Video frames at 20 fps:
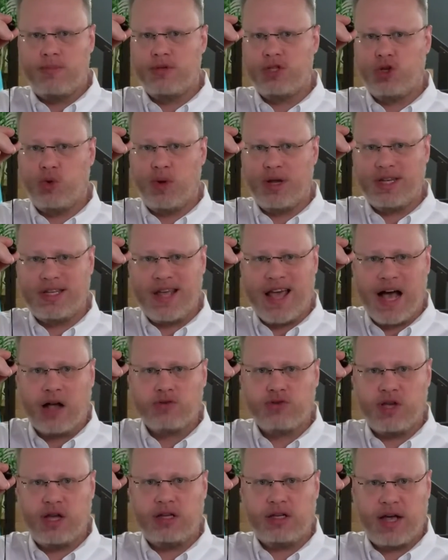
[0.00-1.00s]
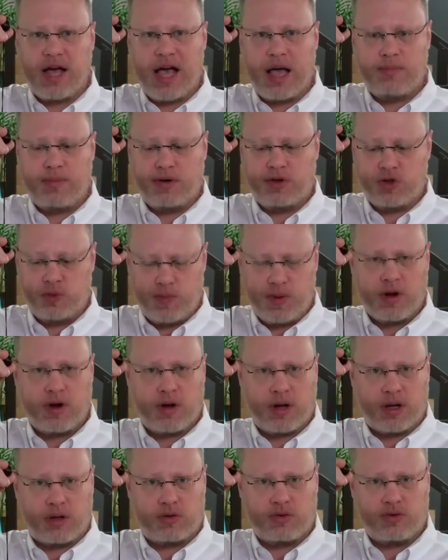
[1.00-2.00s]
to a dowsing type
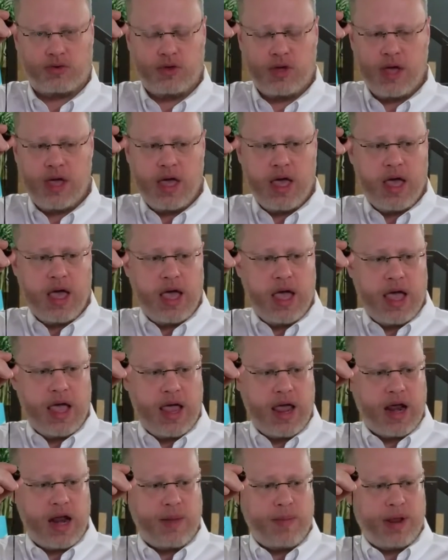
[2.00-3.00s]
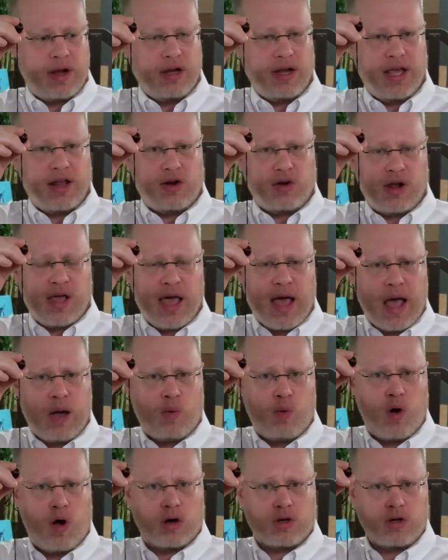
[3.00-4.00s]
experience. And I mean, literally, I
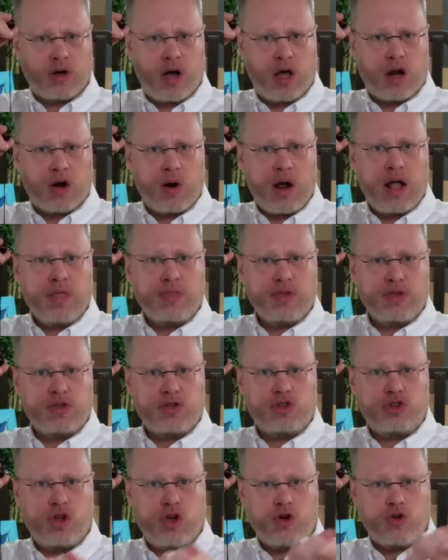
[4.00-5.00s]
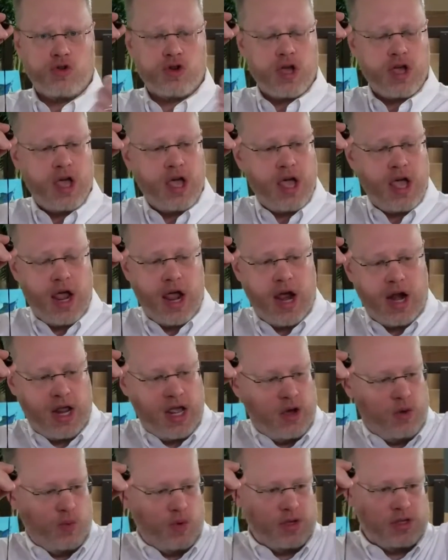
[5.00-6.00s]
walked all around this stone, and
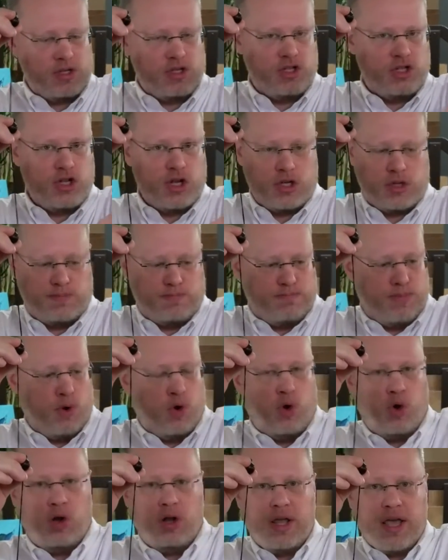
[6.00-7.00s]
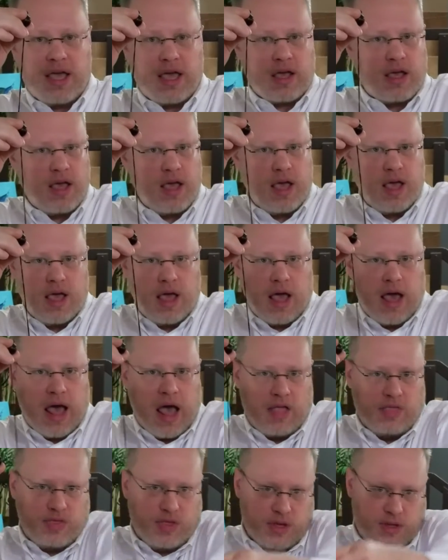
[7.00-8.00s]
it was just pulling
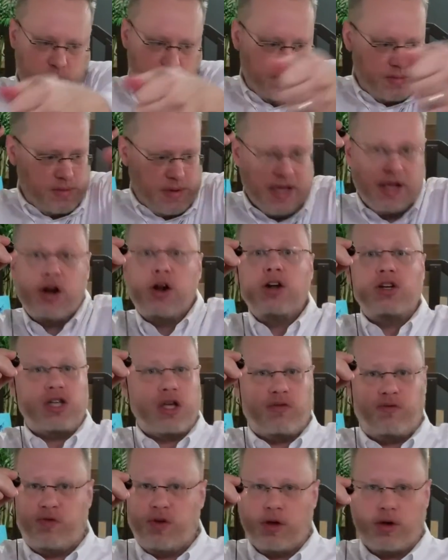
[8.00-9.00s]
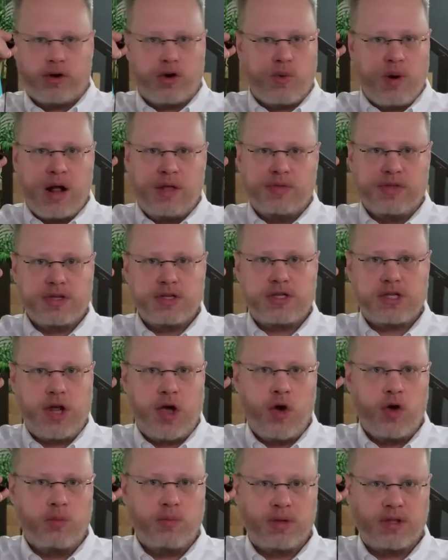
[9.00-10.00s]
at this energy field around this
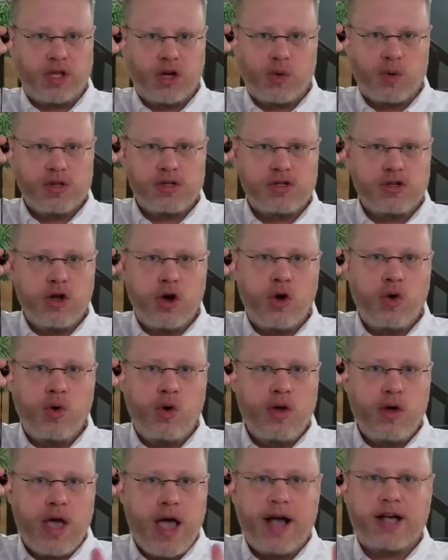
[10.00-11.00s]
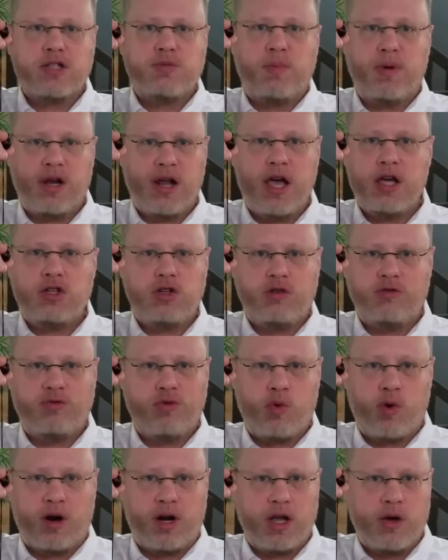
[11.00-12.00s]
stone, but there was no explanation
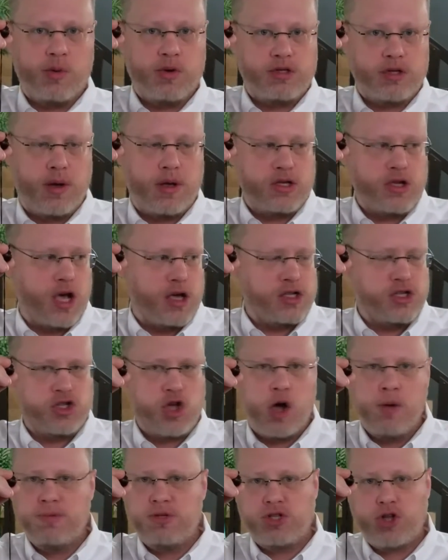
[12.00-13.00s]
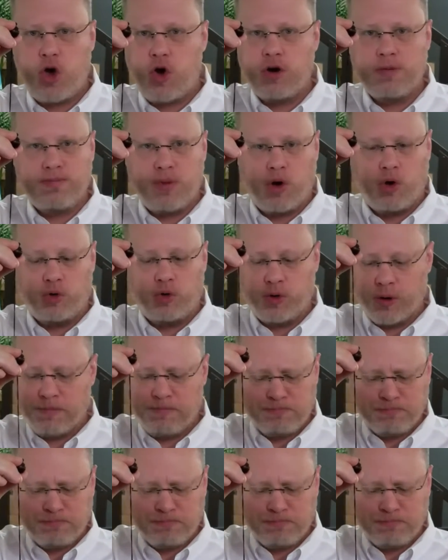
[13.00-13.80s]
for it. It was a soapstone boulder.